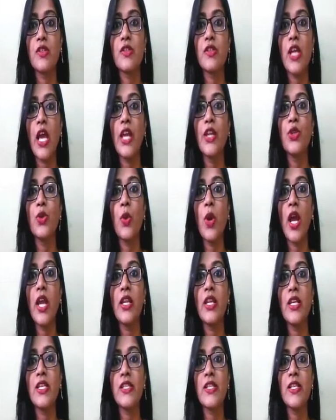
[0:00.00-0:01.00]

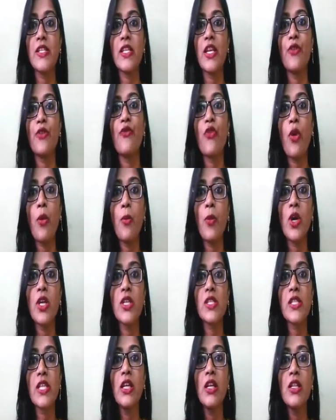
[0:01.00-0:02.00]
cytokinesis, and from
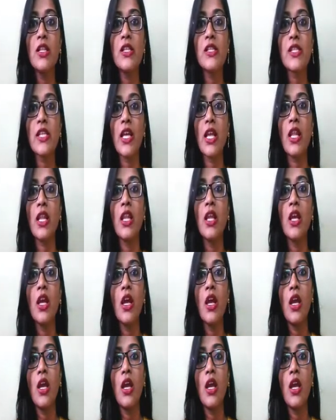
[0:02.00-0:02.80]
a single cell,